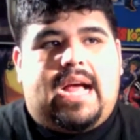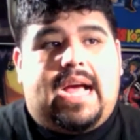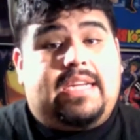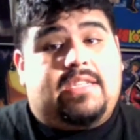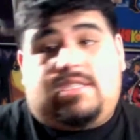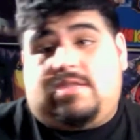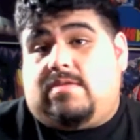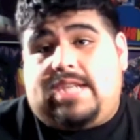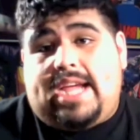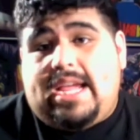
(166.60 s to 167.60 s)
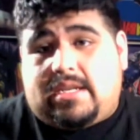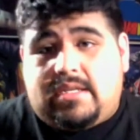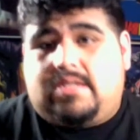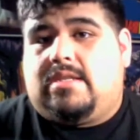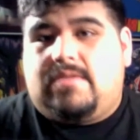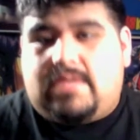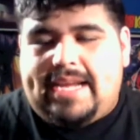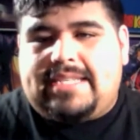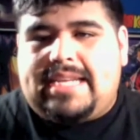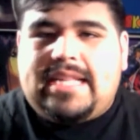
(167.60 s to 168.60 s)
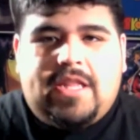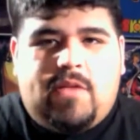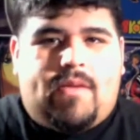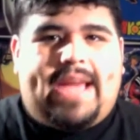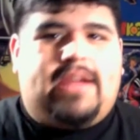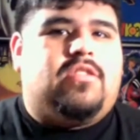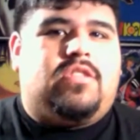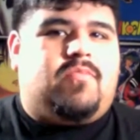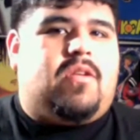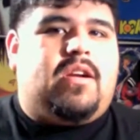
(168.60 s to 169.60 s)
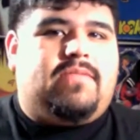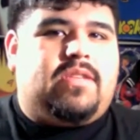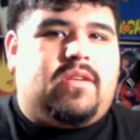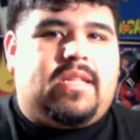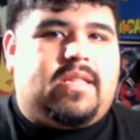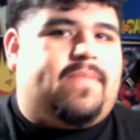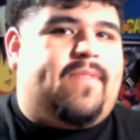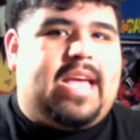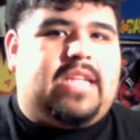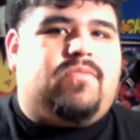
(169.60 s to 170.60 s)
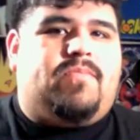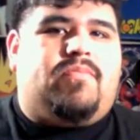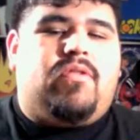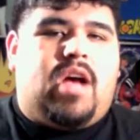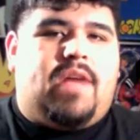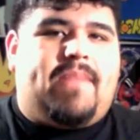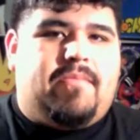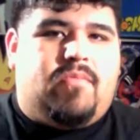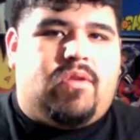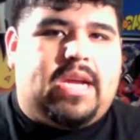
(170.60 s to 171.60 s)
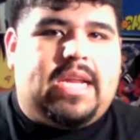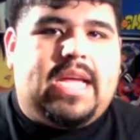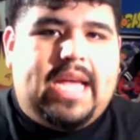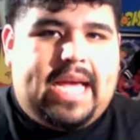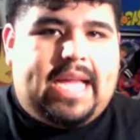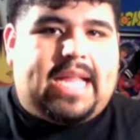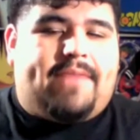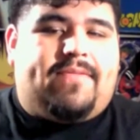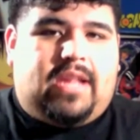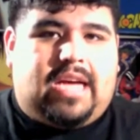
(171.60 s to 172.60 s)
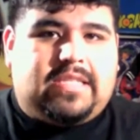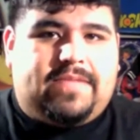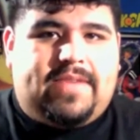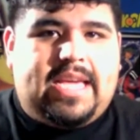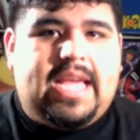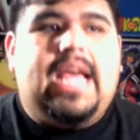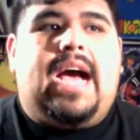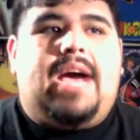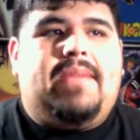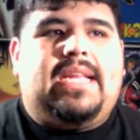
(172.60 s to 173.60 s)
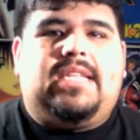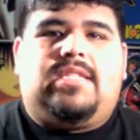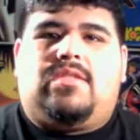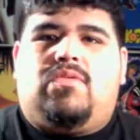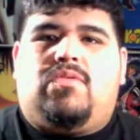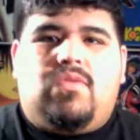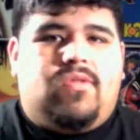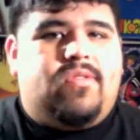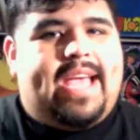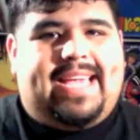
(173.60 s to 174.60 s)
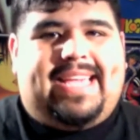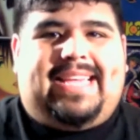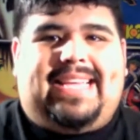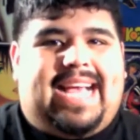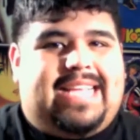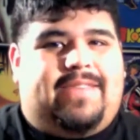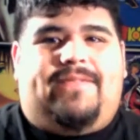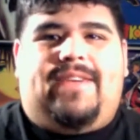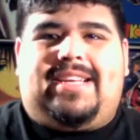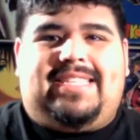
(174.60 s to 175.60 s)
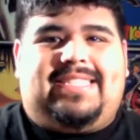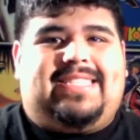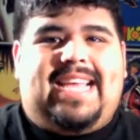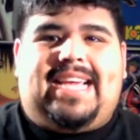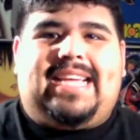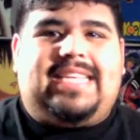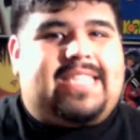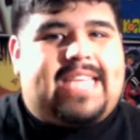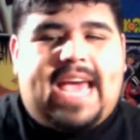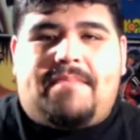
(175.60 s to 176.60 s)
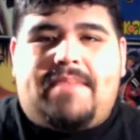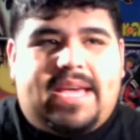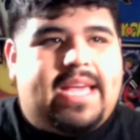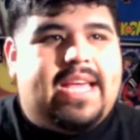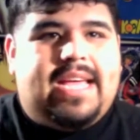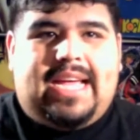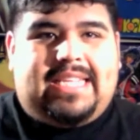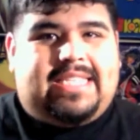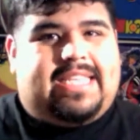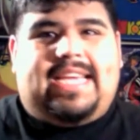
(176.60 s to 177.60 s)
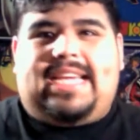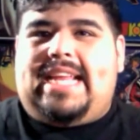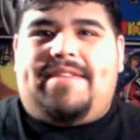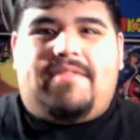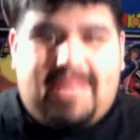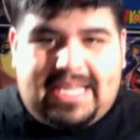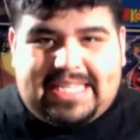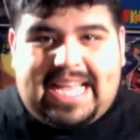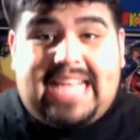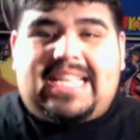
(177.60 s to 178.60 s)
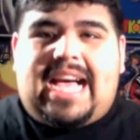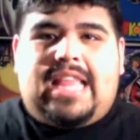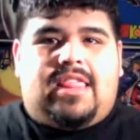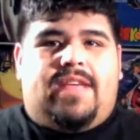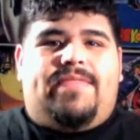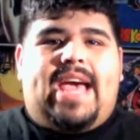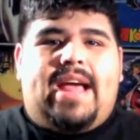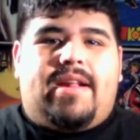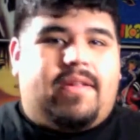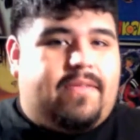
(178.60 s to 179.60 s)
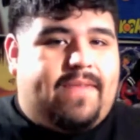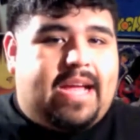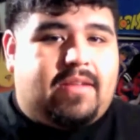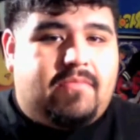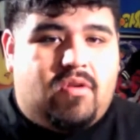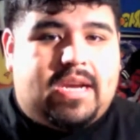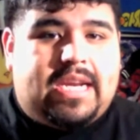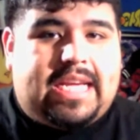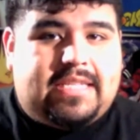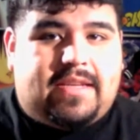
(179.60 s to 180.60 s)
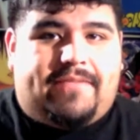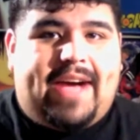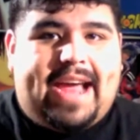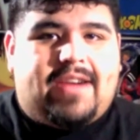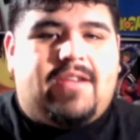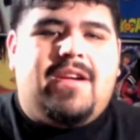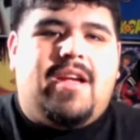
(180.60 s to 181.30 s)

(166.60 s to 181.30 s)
You change. And I think the writers are smart enough to know that the fans were put off by Morgan and that philosophy. I mean, it's cool that he has a fucking stick. He's Gambit and he's kicking everybody's ass. I love that. And the fact of Morgan, that he's a fighter.